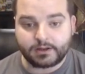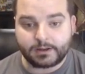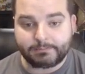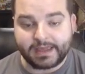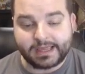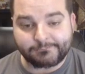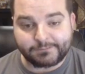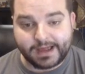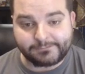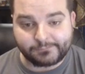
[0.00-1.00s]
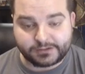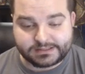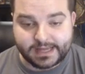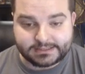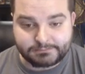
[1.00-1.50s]
paying 5 for
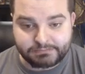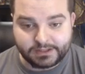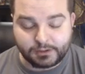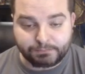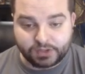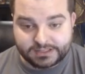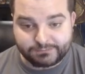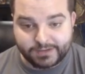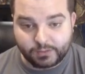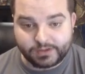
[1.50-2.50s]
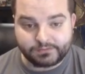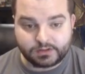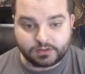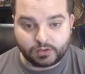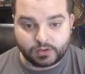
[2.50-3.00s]
Assassin Beetle plus Fate
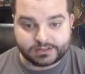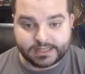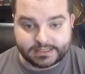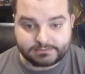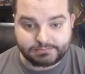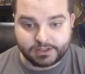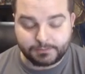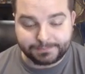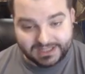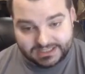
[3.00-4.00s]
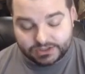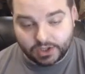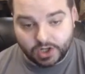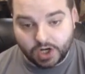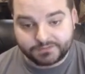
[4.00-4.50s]
Weaver, or Assassin Beetle plus
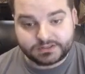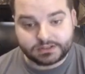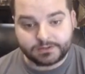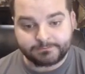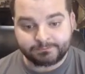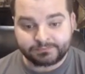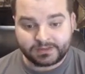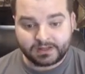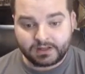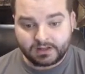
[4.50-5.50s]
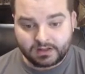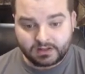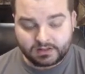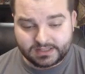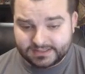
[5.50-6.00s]
Dark Harvester,
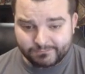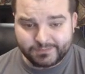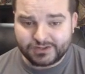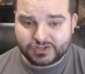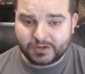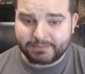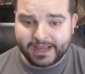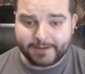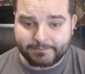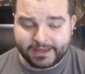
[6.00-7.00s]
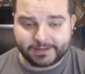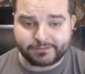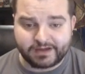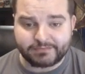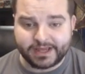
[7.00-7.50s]
doesn't feel so bad paying
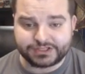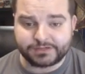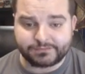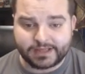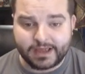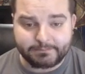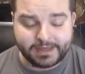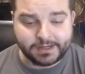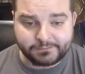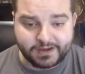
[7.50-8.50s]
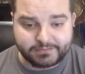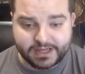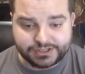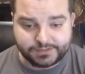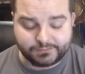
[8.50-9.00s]
5 magicka for that. Paying 5
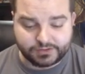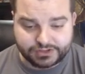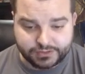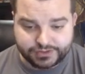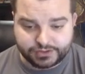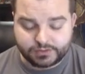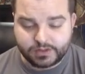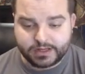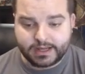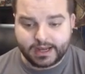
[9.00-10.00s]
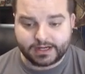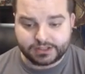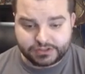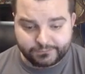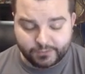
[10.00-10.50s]
magicka for a 2/2 and a
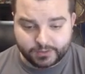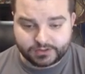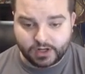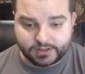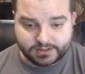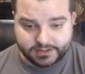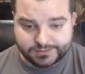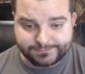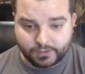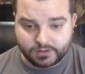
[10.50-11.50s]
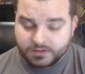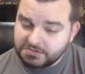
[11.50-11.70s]
2/4 with guard that heals 4